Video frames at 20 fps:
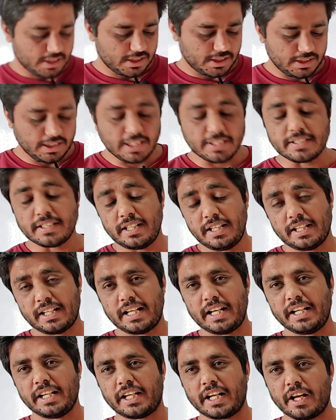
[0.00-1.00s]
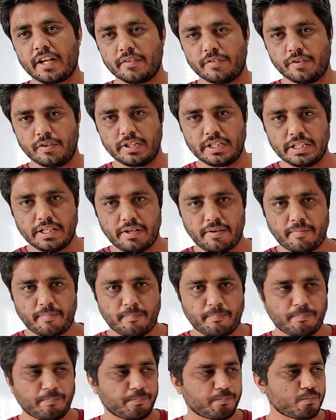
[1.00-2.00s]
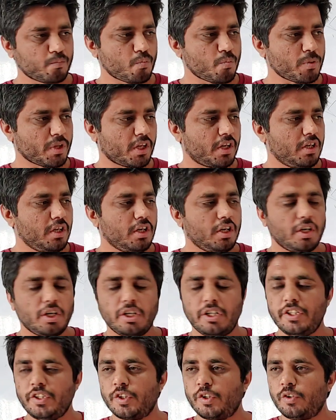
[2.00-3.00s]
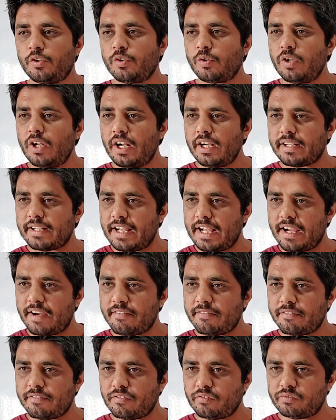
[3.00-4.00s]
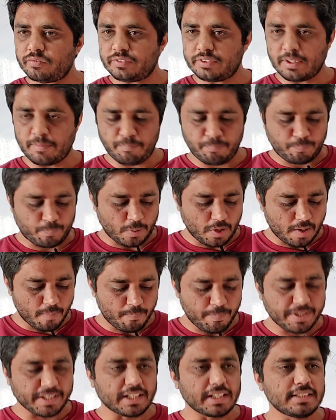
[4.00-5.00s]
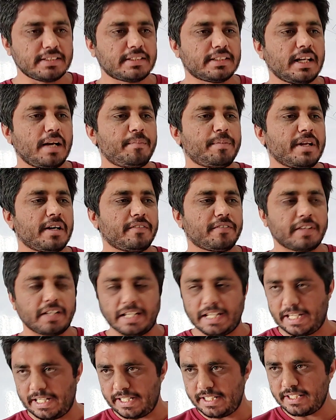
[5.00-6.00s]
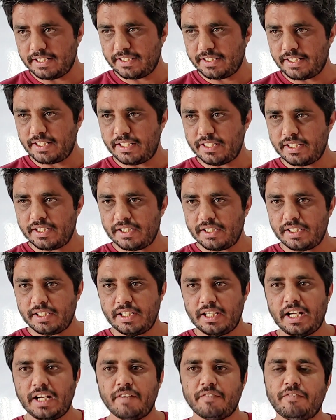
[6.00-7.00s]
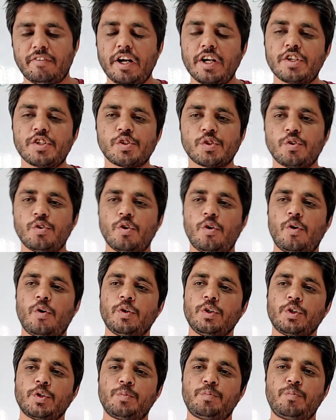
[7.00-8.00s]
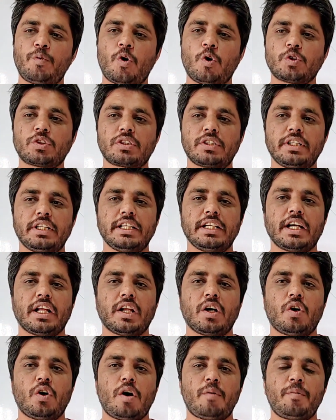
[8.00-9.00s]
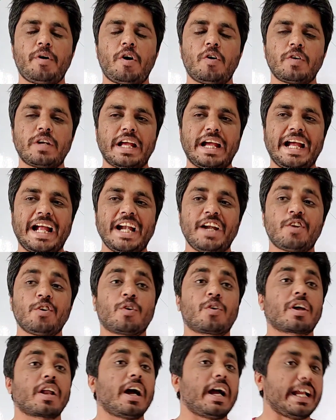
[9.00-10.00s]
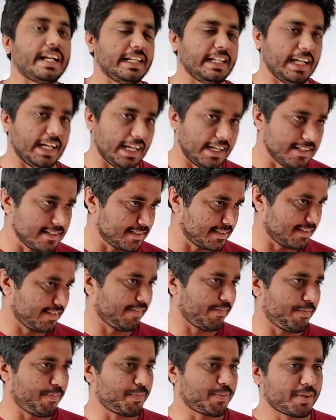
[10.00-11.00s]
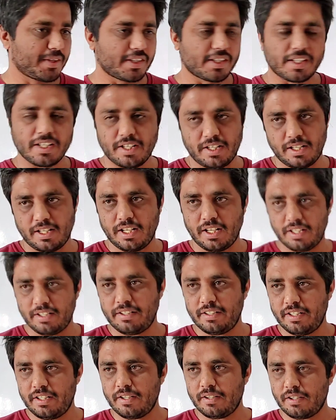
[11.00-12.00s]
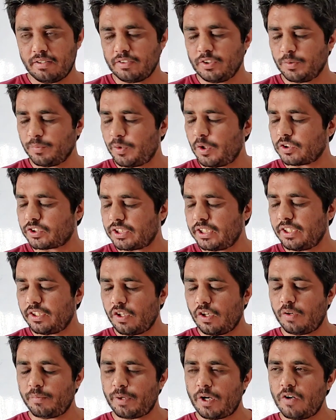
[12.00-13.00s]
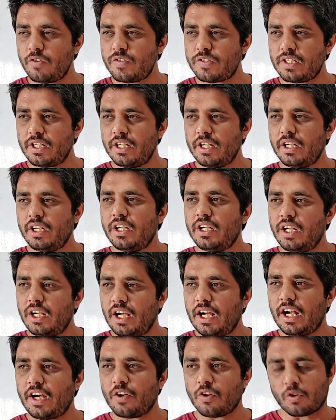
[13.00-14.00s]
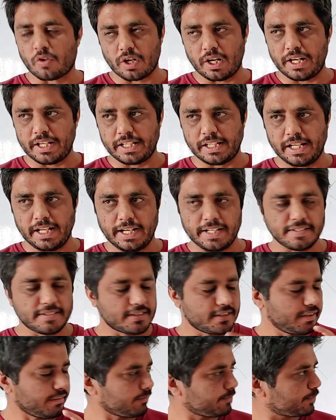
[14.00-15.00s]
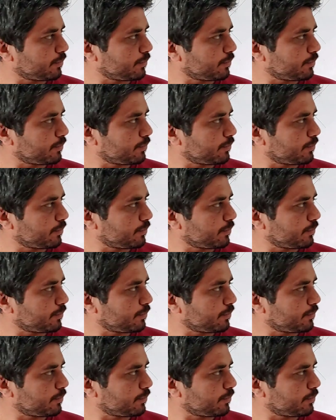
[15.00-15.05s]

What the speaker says: Listen again carefully. You do not have the proper concept of gland, and what you mostly know about endocrine glands. You mostly know about endocrine glands.